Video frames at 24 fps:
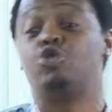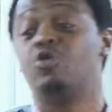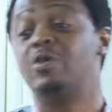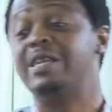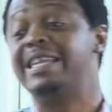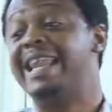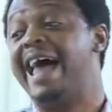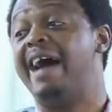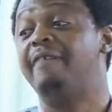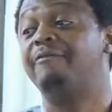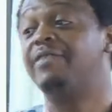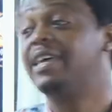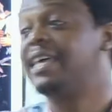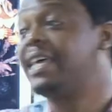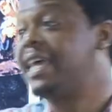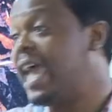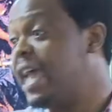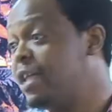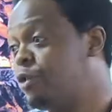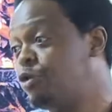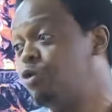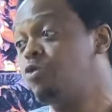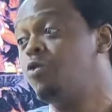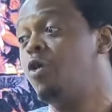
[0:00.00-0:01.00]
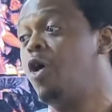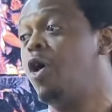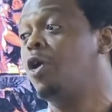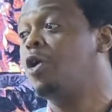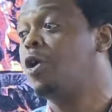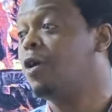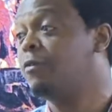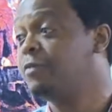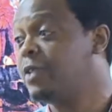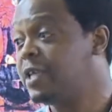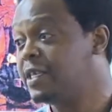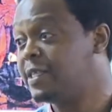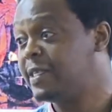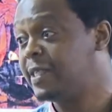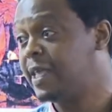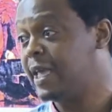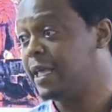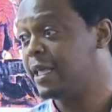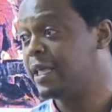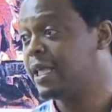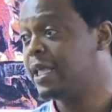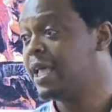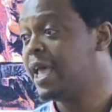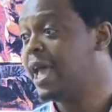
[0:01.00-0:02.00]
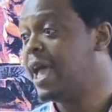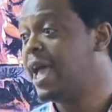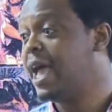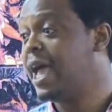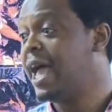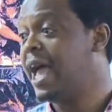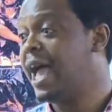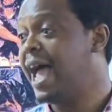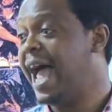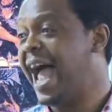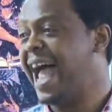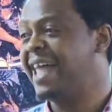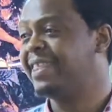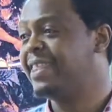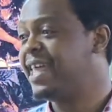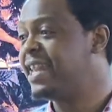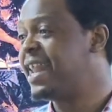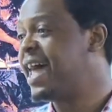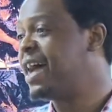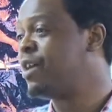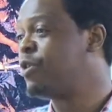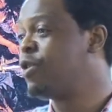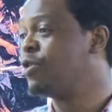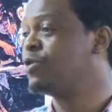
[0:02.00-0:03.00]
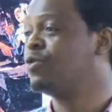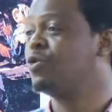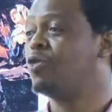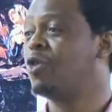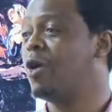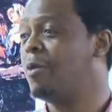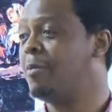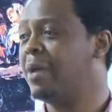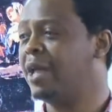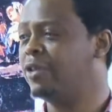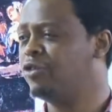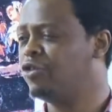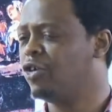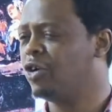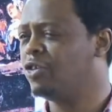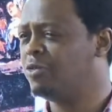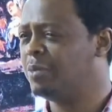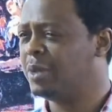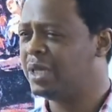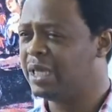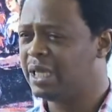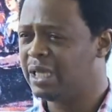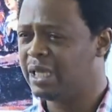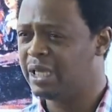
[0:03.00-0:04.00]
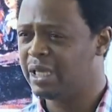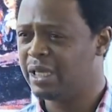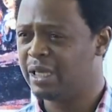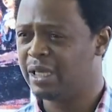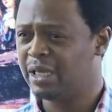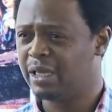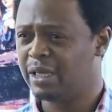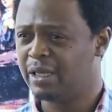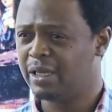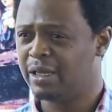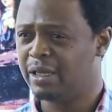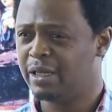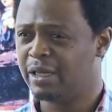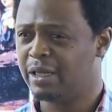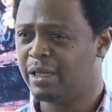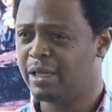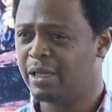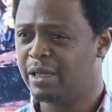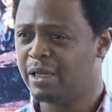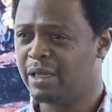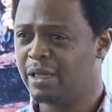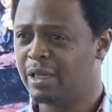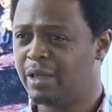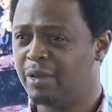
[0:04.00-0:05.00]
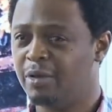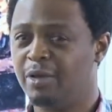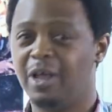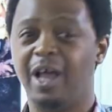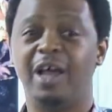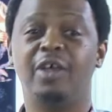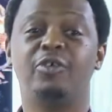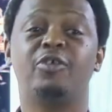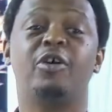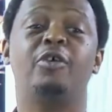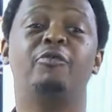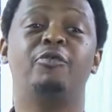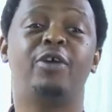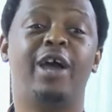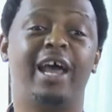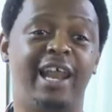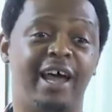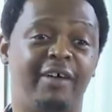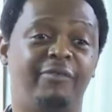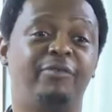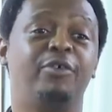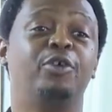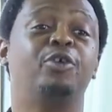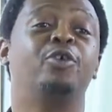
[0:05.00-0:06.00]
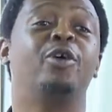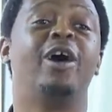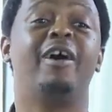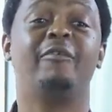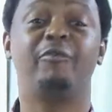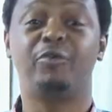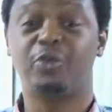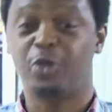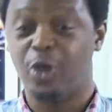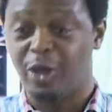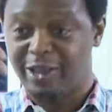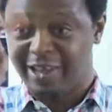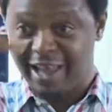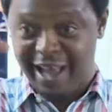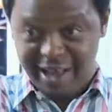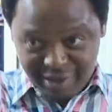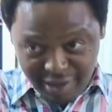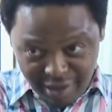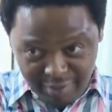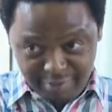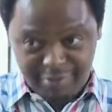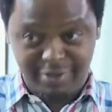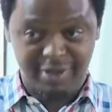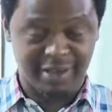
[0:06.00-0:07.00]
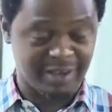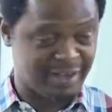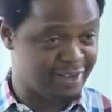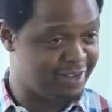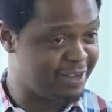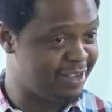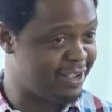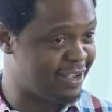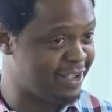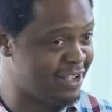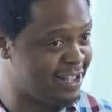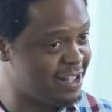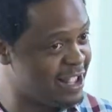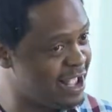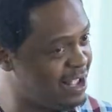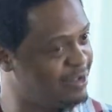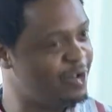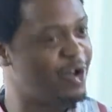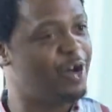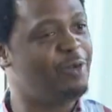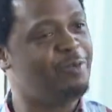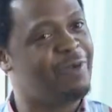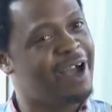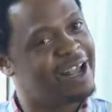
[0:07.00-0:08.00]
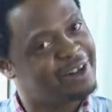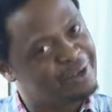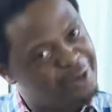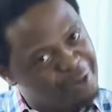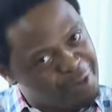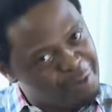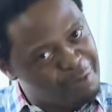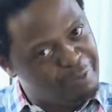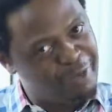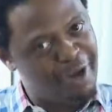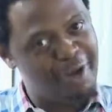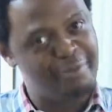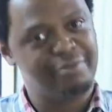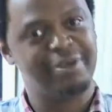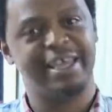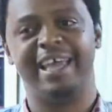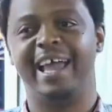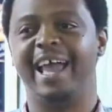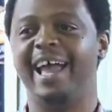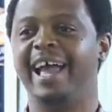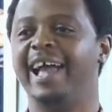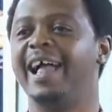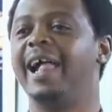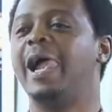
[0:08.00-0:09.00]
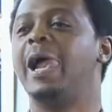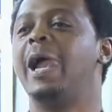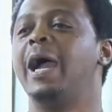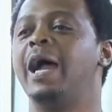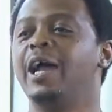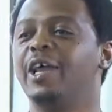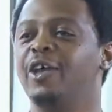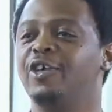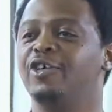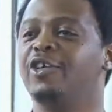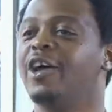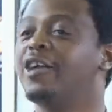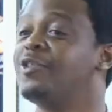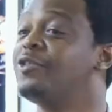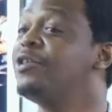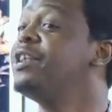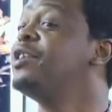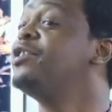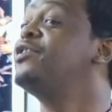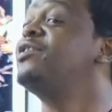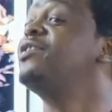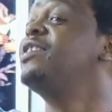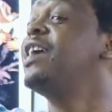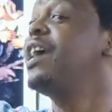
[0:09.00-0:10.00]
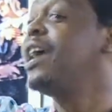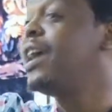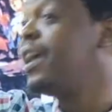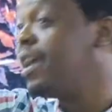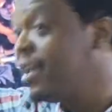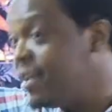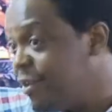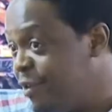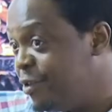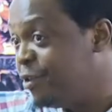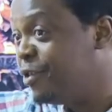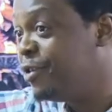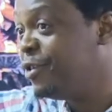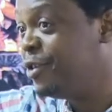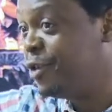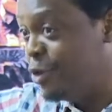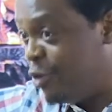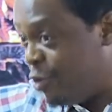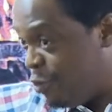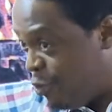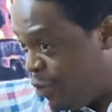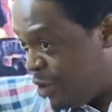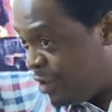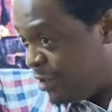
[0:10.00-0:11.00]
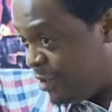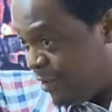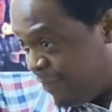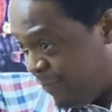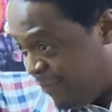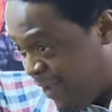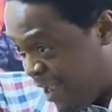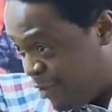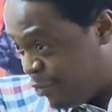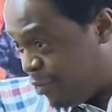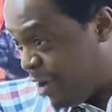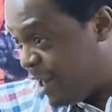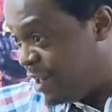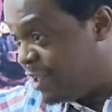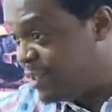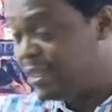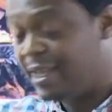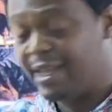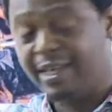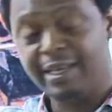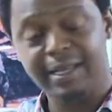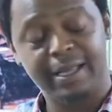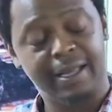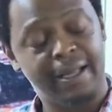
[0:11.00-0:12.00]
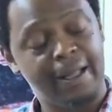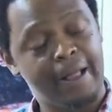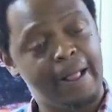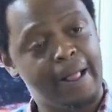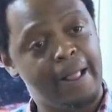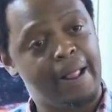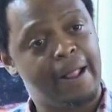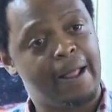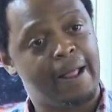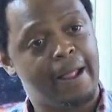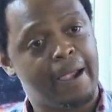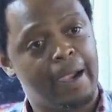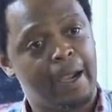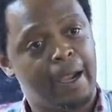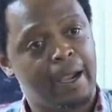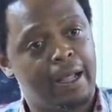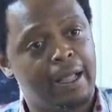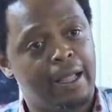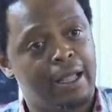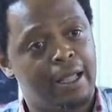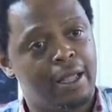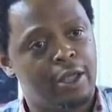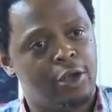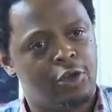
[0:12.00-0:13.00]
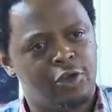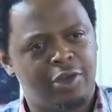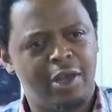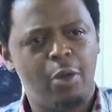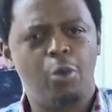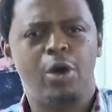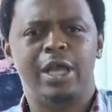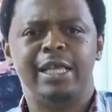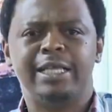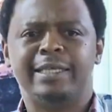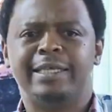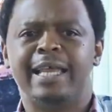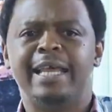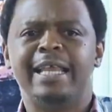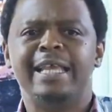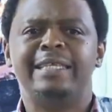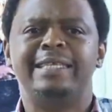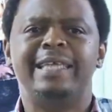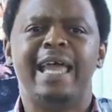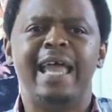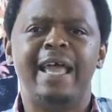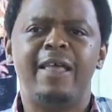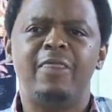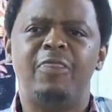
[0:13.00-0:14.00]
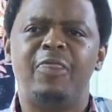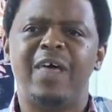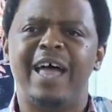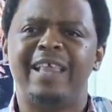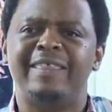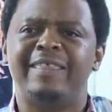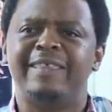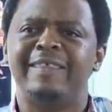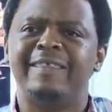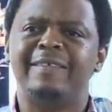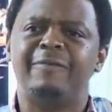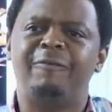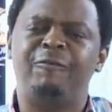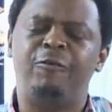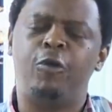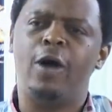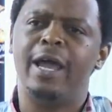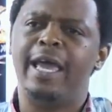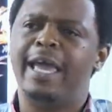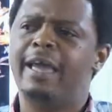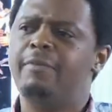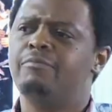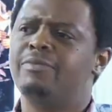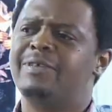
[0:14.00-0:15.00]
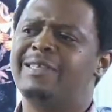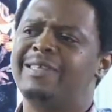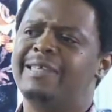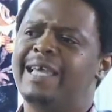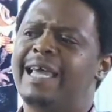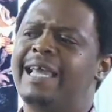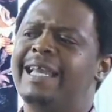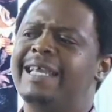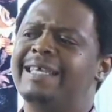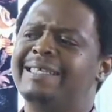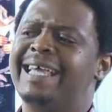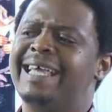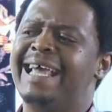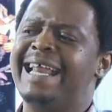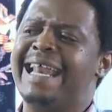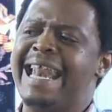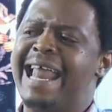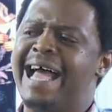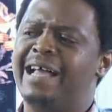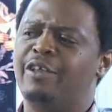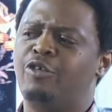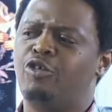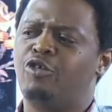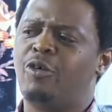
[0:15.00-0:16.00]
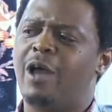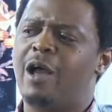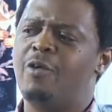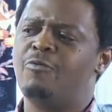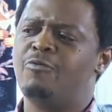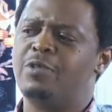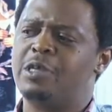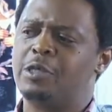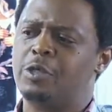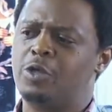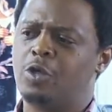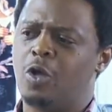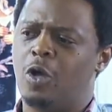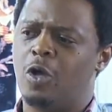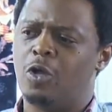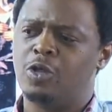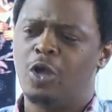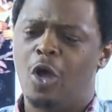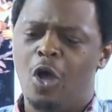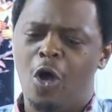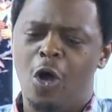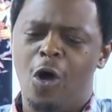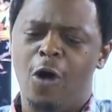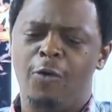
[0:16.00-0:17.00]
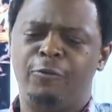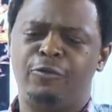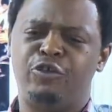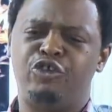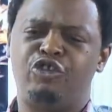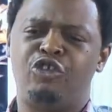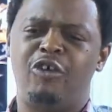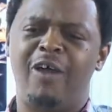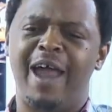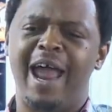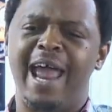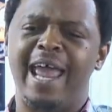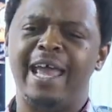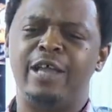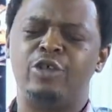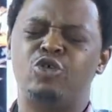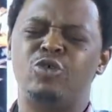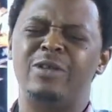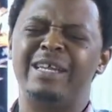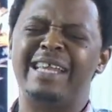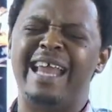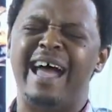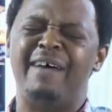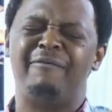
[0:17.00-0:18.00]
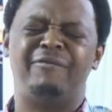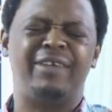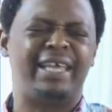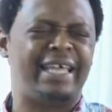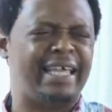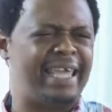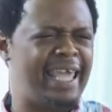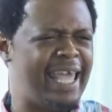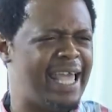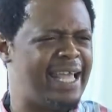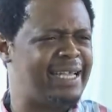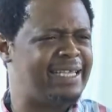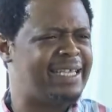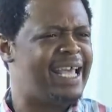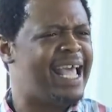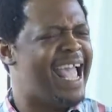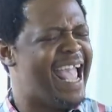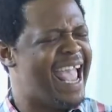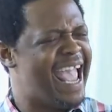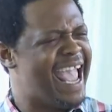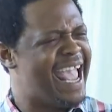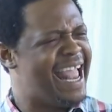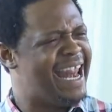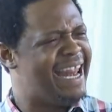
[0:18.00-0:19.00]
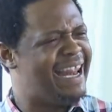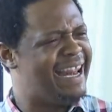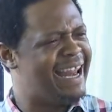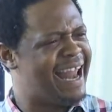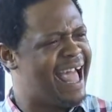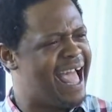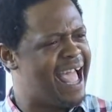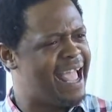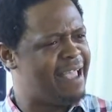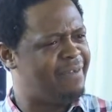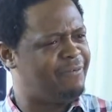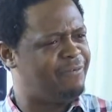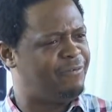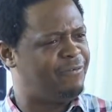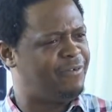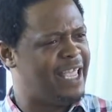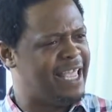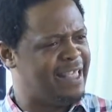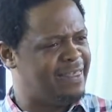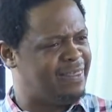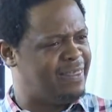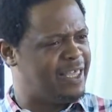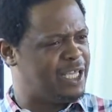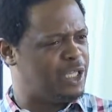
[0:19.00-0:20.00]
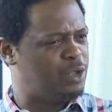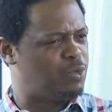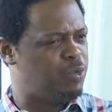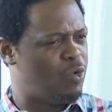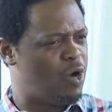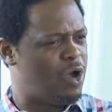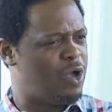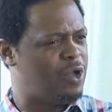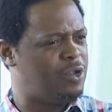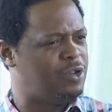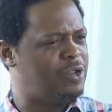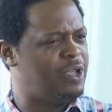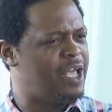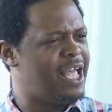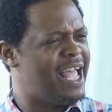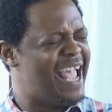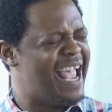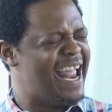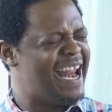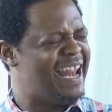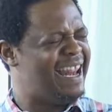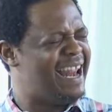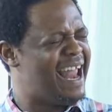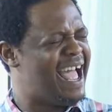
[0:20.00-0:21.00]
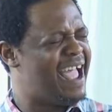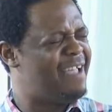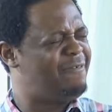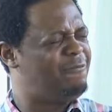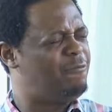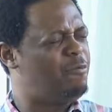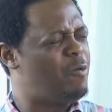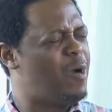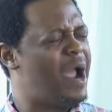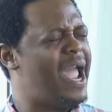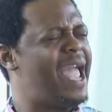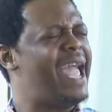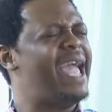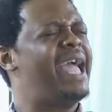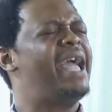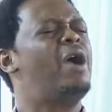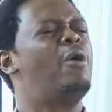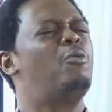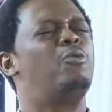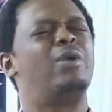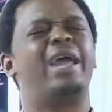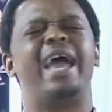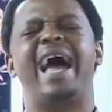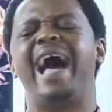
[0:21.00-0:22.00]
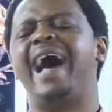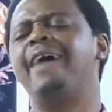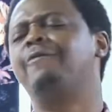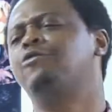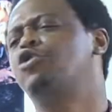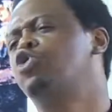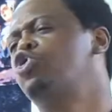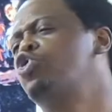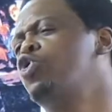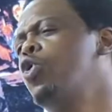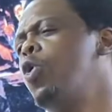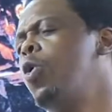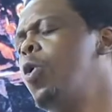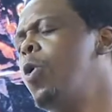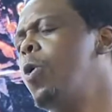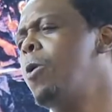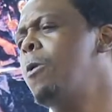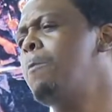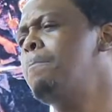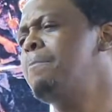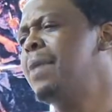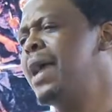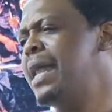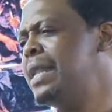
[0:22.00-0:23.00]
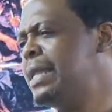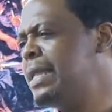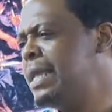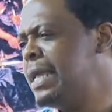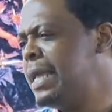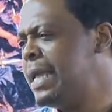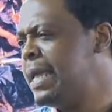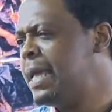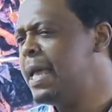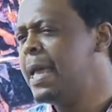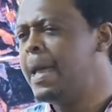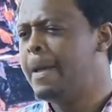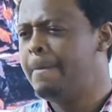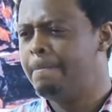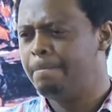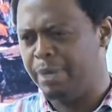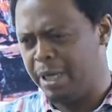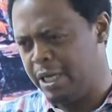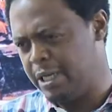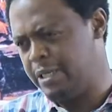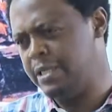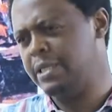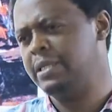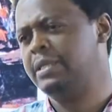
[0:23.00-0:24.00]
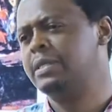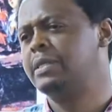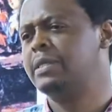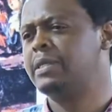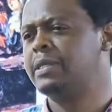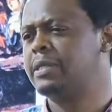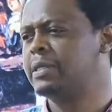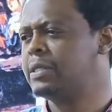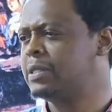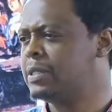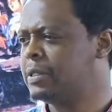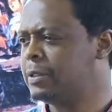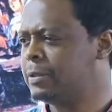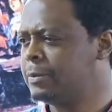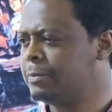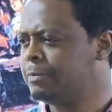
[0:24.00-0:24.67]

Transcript: to navigate through all of these things. And then that God will come and judge me. Some of you are laughing. You have thought that same thing. Like, God, why did you bomb me here? You just didn't say, you know, what eventually said. You see what he's saying? He's saying that for him, sin a natural result of trying to navigate a life in this world, a life where we have so many burdens.